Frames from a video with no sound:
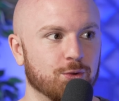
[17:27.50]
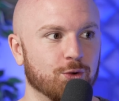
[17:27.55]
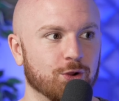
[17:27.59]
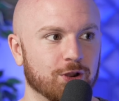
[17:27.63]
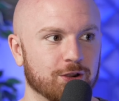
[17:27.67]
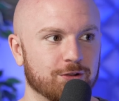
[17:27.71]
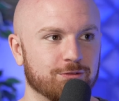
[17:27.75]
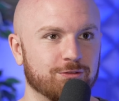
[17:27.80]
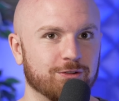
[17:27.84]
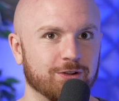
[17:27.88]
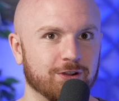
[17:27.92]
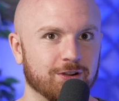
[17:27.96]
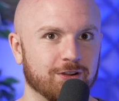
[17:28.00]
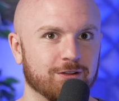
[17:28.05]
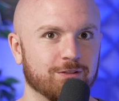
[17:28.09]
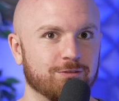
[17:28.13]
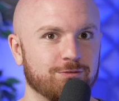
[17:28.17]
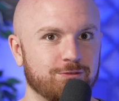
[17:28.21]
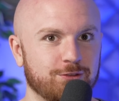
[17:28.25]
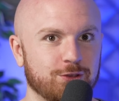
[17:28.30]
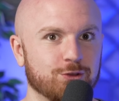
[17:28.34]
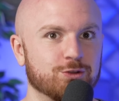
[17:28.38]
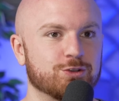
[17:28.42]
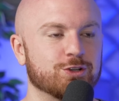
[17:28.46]
board for
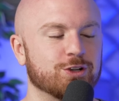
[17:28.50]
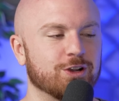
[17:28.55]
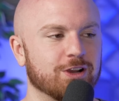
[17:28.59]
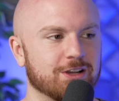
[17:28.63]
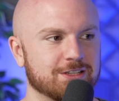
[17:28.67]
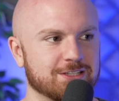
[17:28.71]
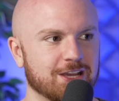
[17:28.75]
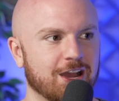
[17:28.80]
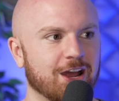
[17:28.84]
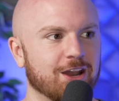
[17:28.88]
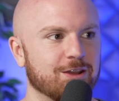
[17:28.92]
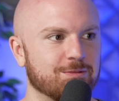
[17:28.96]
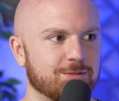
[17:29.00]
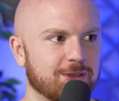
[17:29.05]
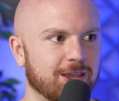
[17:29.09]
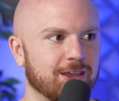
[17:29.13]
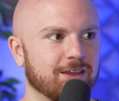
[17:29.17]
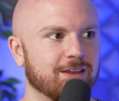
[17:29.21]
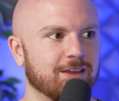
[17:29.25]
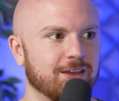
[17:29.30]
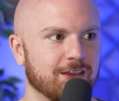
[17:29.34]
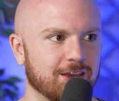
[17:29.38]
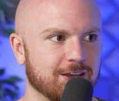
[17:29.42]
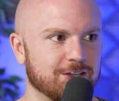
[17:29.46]
future
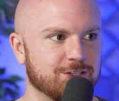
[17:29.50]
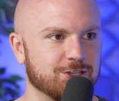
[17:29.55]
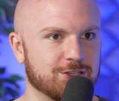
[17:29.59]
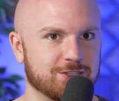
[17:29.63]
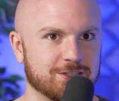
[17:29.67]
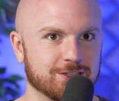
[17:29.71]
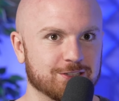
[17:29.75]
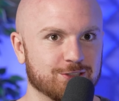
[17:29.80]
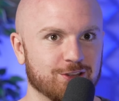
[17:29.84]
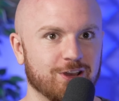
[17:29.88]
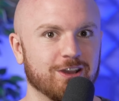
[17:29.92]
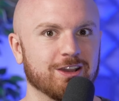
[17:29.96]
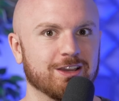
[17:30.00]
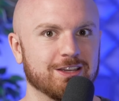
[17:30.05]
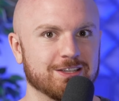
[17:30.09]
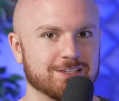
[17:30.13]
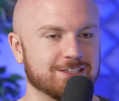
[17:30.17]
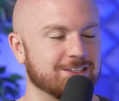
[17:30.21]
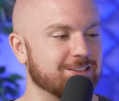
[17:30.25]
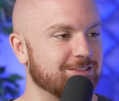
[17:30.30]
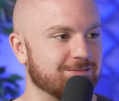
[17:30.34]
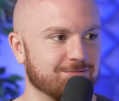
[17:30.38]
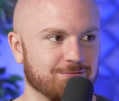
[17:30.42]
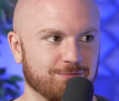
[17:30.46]
autonomy, just as long
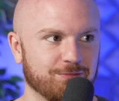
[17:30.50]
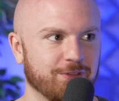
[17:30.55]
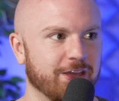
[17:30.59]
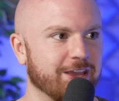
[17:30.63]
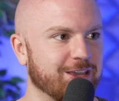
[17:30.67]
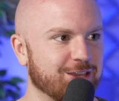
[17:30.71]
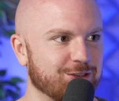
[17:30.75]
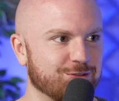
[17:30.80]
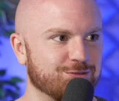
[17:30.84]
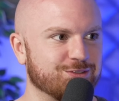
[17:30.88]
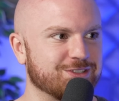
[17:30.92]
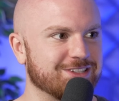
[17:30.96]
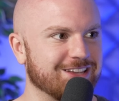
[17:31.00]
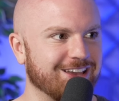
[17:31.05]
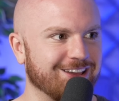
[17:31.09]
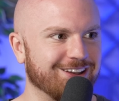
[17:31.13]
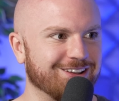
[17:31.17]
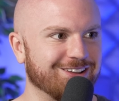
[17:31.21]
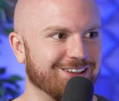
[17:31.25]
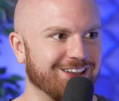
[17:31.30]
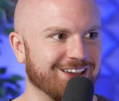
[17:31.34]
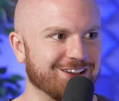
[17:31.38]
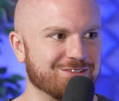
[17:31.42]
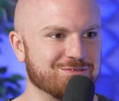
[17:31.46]
as, like you've
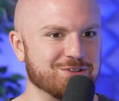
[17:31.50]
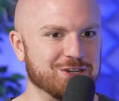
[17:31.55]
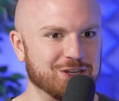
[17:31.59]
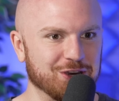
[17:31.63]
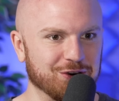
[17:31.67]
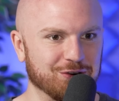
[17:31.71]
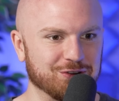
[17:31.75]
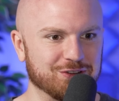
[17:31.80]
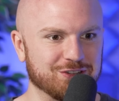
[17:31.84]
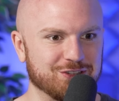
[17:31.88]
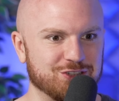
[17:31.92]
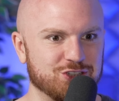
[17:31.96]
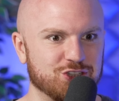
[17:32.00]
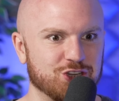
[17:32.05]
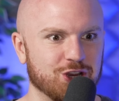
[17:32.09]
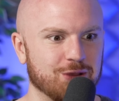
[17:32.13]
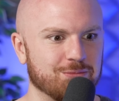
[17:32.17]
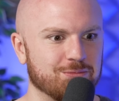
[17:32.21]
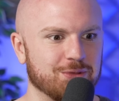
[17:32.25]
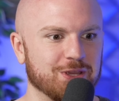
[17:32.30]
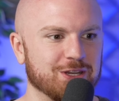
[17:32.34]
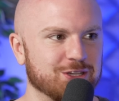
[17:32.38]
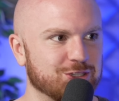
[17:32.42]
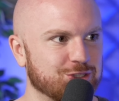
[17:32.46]
said, like we don't
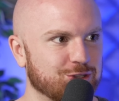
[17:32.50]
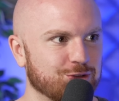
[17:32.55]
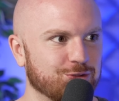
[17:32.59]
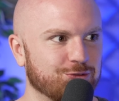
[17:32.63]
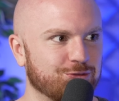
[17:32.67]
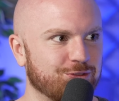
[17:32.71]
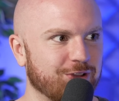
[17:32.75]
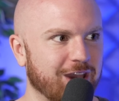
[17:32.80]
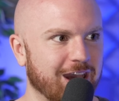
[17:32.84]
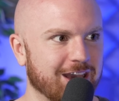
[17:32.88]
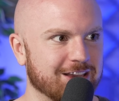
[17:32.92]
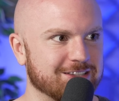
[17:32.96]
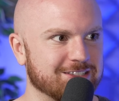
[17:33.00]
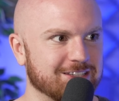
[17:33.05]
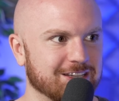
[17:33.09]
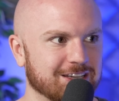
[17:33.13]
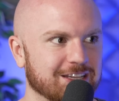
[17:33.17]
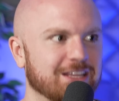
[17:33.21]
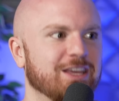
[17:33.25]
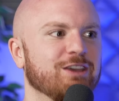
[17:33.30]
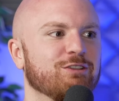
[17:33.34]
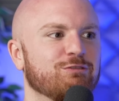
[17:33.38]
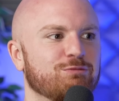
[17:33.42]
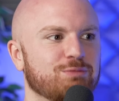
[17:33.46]
jump in too fast
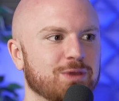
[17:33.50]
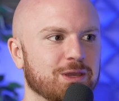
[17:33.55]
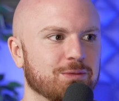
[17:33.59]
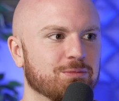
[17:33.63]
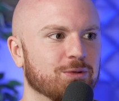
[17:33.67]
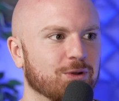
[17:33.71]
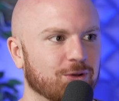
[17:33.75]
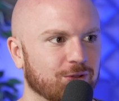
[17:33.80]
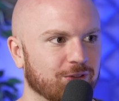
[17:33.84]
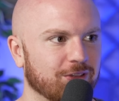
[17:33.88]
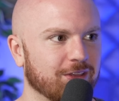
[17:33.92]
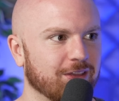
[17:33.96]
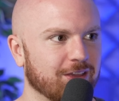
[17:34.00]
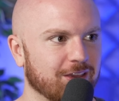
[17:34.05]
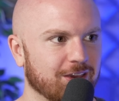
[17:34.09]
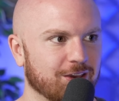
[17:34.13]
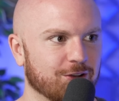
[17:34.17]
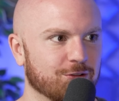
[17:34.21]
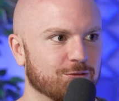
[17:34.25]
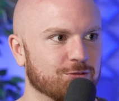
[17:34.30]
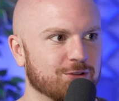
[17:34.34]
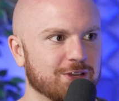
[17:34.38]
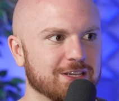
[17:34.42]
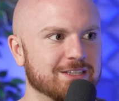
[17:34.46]
and give people
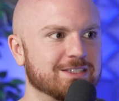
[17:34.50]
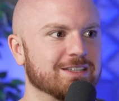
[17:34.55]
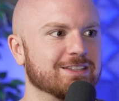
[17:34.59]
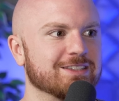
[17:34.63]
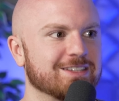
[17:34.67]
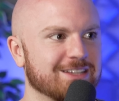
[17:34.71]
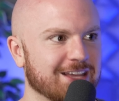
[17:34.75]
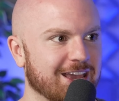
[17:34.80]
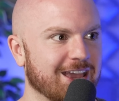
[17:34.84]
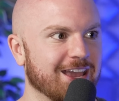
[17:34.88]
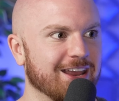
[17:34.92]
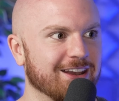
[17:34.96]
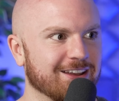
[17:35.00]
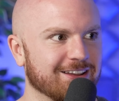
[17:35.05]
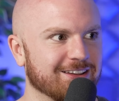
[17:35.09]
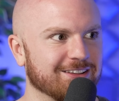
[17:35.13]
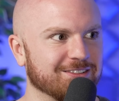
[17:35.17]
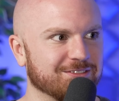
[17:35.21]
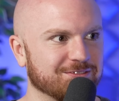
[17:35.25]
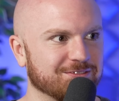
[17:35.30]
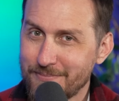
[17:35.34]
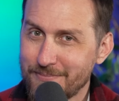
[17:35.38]
reasons to hate it.